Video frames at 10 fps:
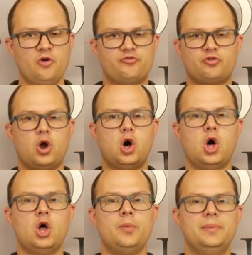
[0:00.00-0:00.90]
for
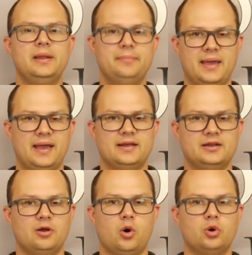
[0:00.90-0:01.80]
all
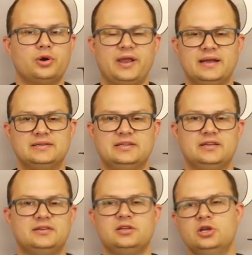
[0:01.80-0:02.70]
Minuteman
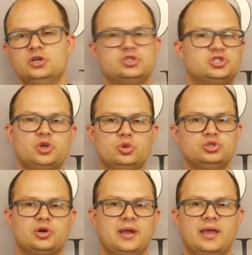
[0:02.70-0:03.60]
oriented
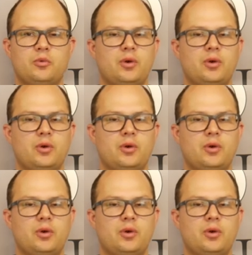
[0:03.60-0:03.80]
soldiering,